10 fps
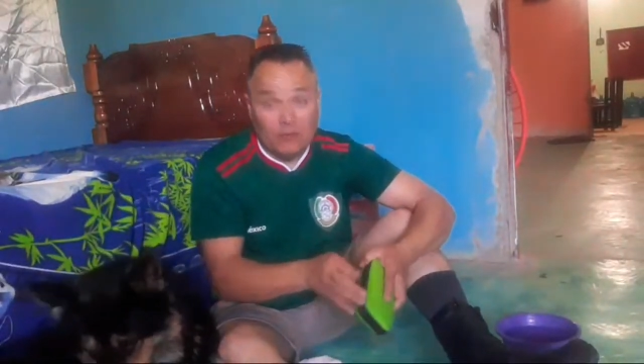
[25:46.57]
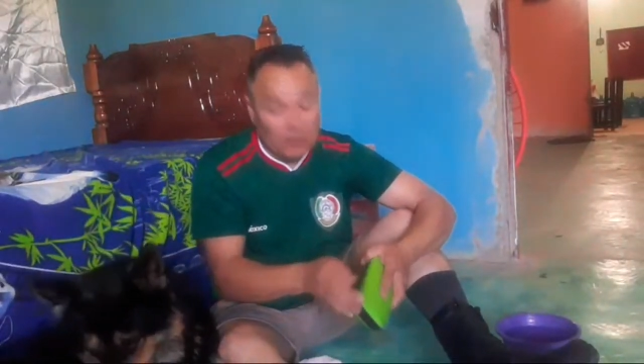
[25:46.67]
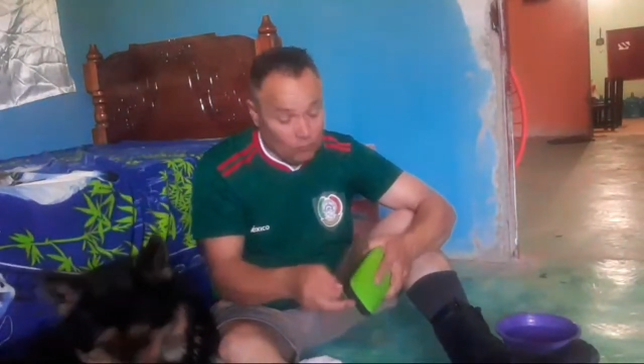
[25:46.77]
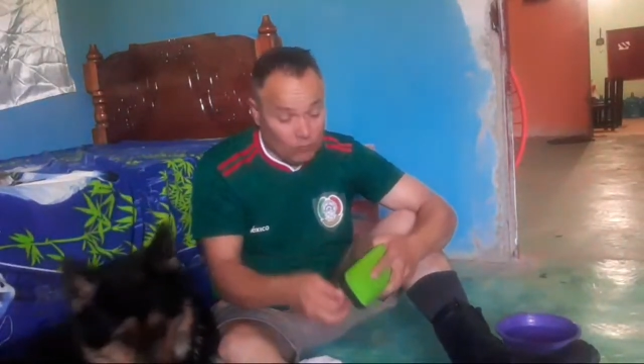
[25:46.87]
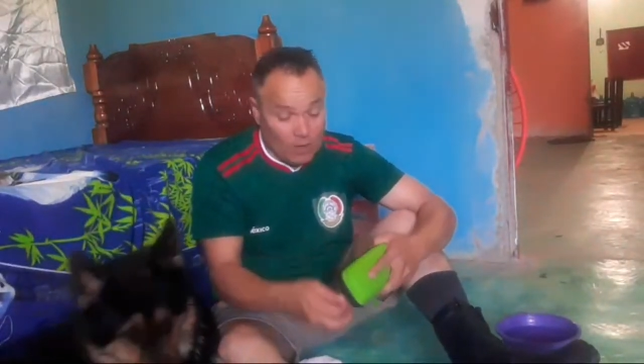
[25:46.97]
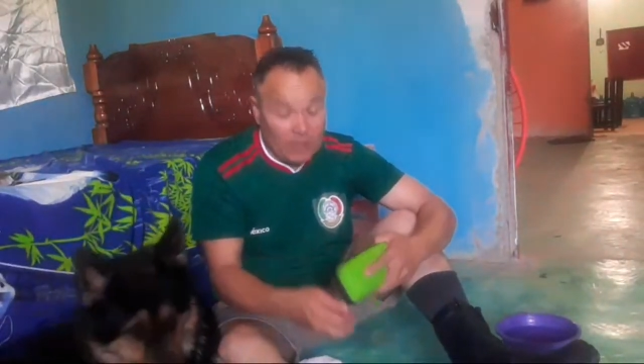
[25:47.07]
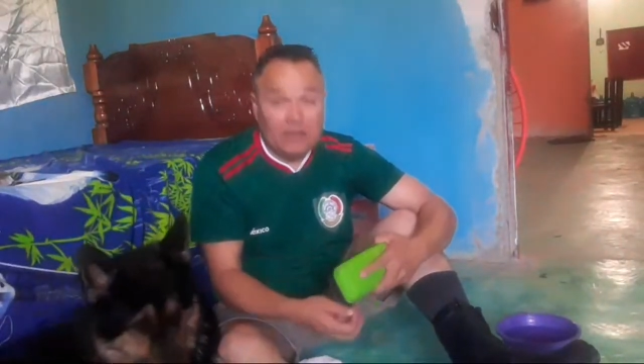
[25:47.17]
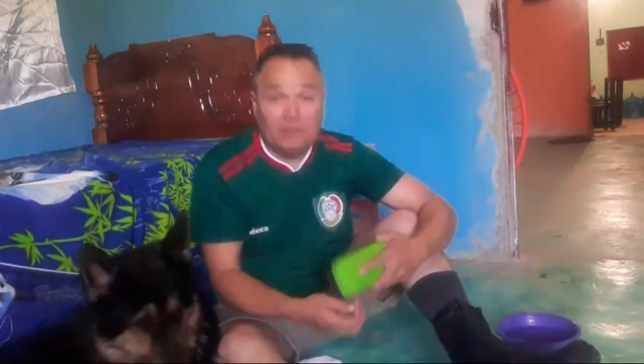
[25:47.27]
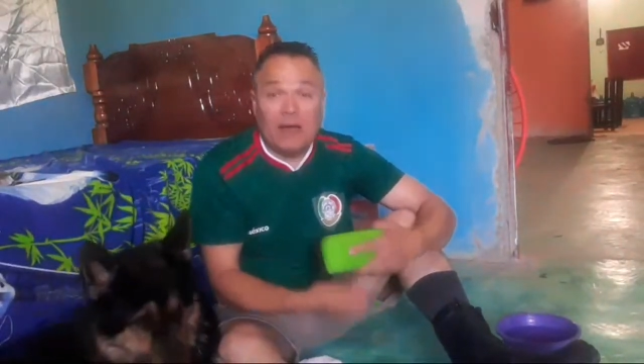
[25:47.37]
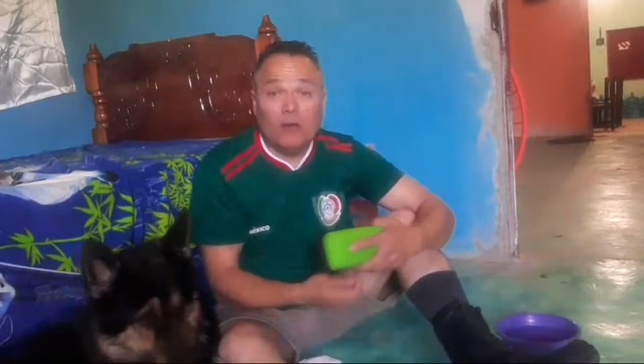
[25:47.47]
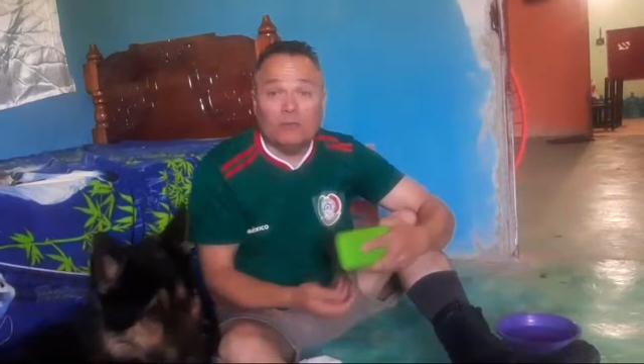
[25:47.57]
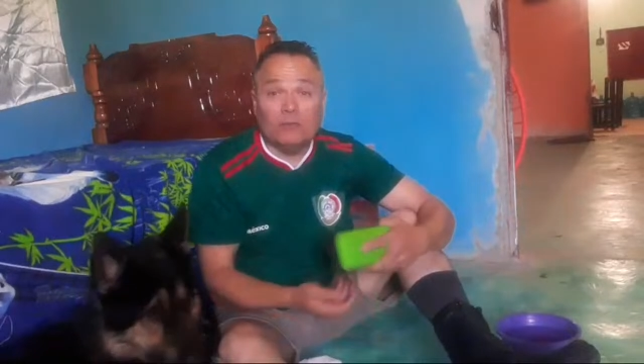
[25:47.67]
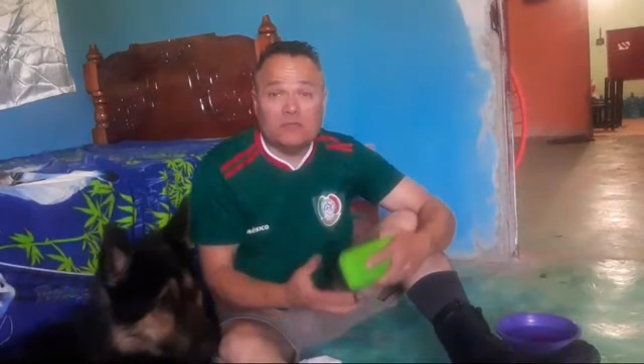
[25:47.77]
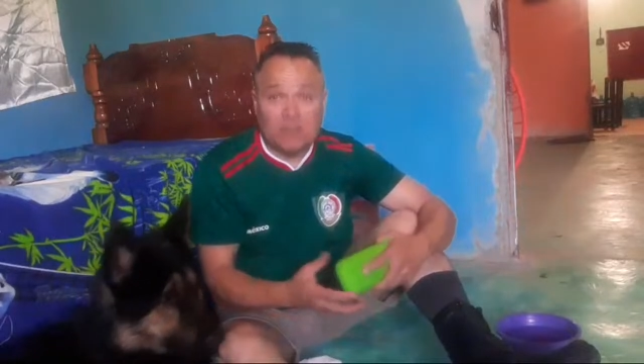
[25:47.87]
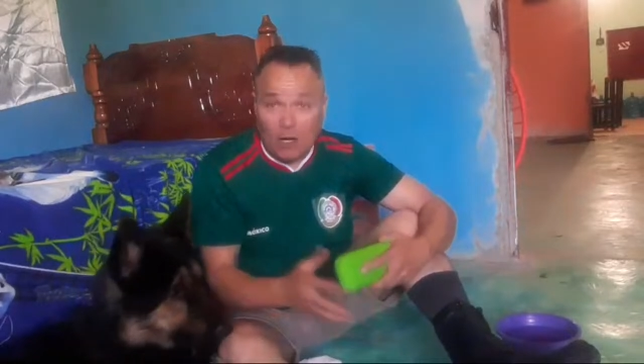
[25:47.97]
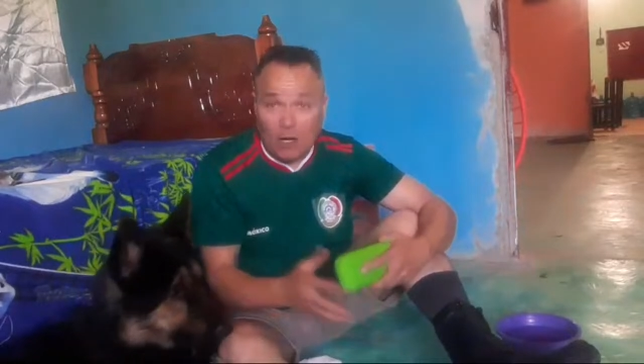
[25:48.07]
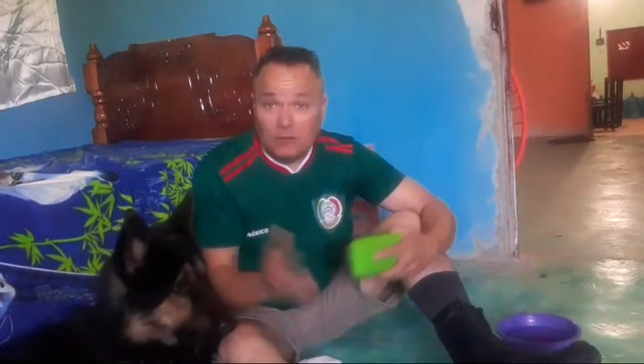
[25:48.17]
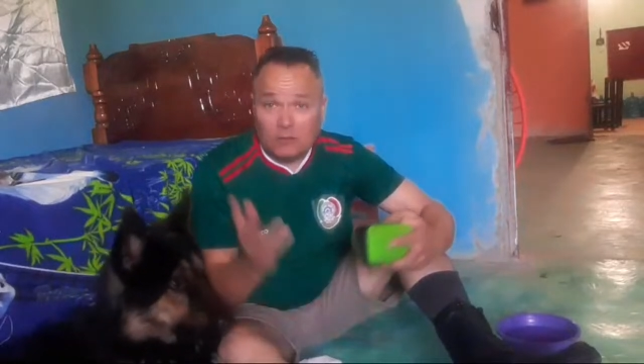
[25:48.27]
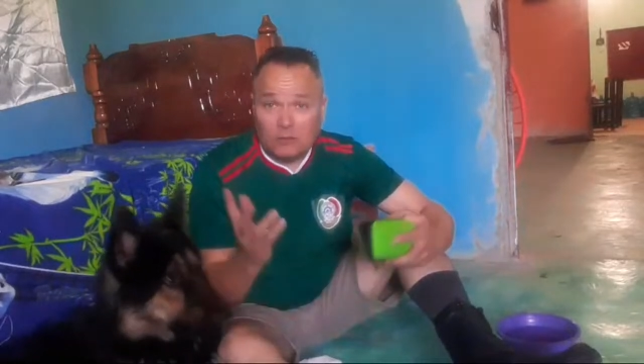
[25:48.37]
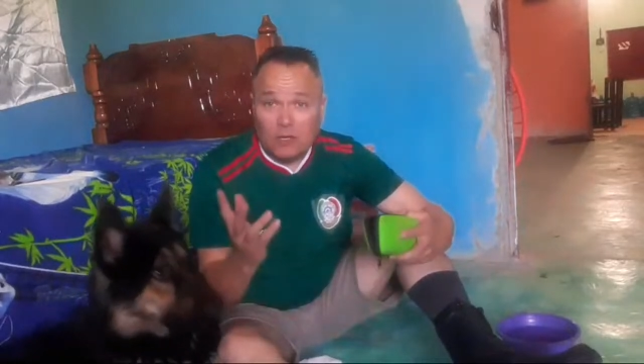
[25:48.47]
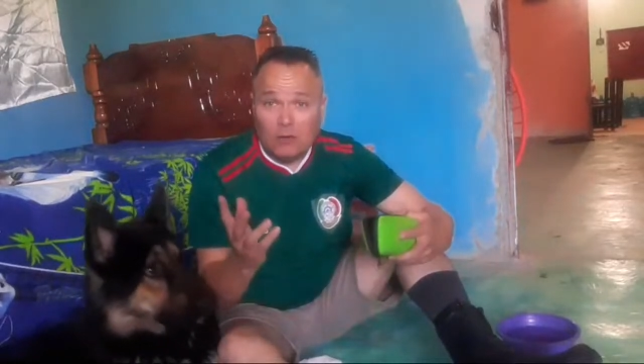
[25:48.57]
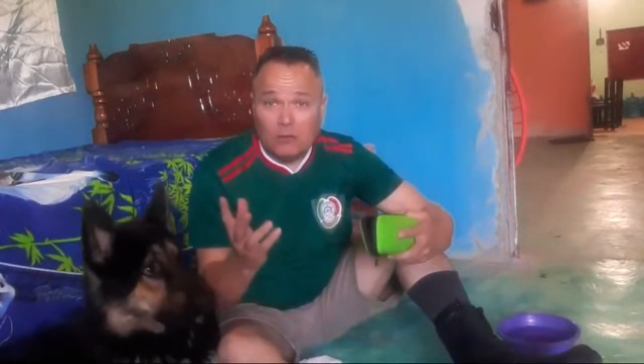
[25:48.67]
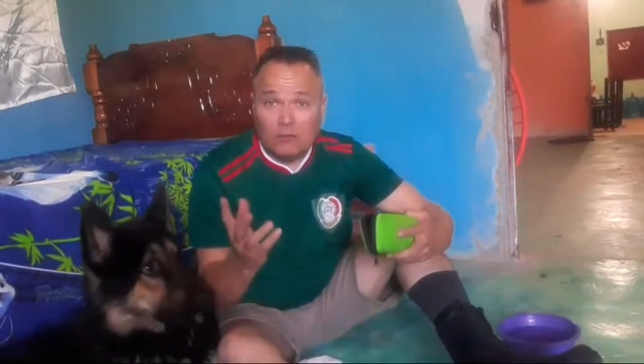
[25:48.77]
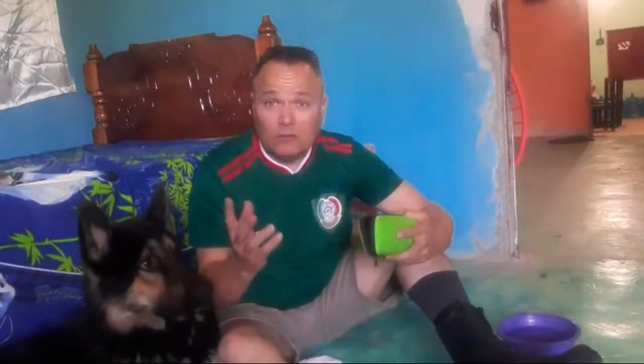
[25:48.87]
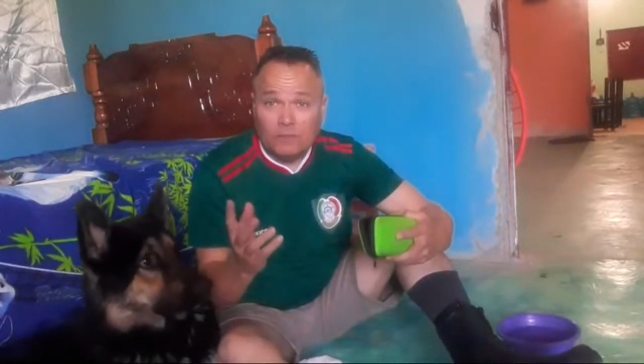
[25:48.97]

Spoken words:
rugged mountains under load